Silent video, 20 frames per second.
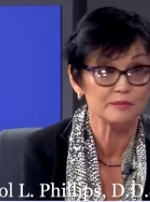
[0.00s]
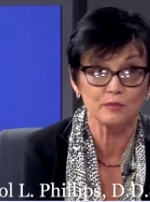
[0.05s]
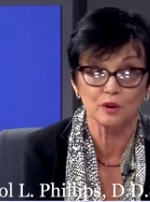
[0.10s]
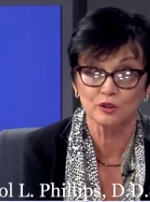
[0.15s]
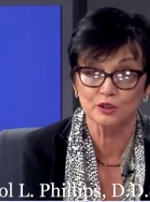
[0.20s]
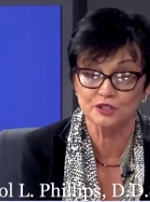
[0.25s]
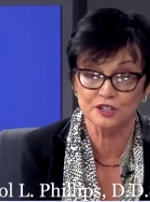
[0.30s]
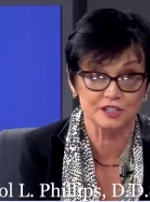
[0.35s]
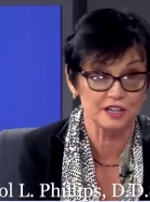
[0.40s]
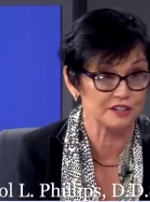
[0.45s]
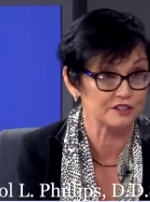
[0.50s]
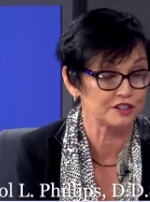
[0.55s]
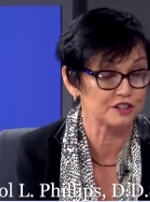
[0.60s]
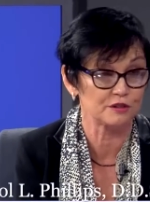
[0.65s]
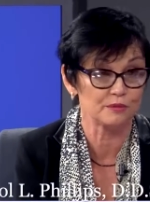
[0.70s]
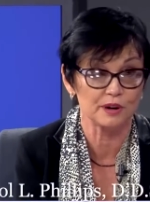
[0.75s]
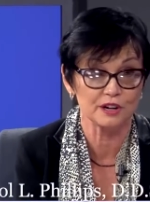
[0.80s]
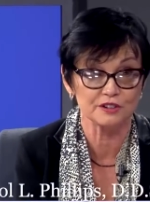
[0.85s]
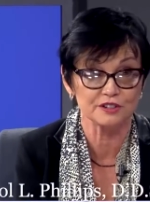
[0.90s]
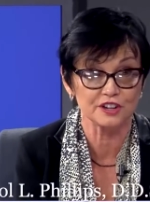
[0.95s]
Most denture
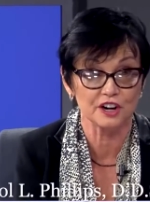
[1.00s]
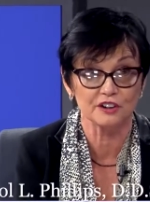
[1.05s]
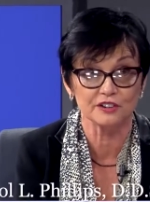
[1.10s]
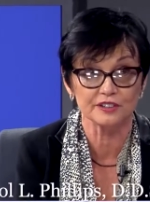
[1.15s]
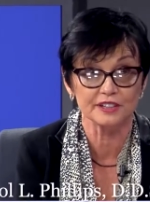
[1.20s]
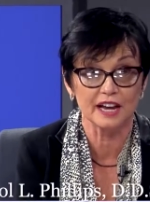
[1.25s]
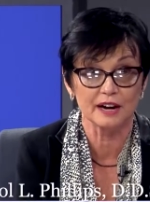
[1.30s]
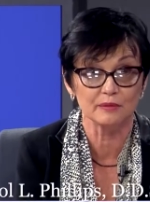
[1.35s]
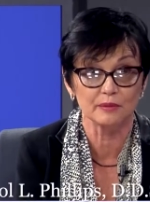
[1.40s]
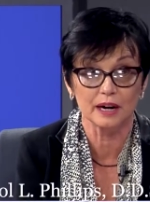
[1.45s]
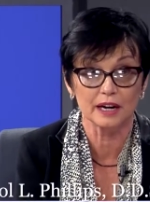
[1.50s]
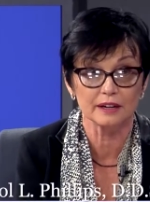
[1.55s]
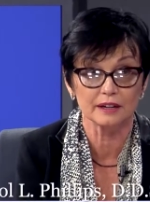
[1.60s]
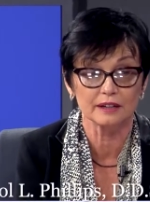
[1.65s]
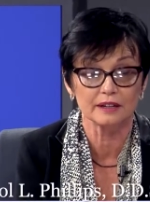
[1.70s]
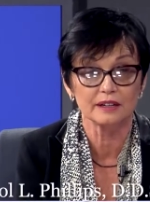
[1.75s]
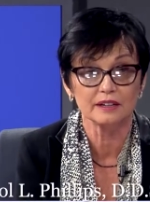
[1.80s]
wares aren't that way.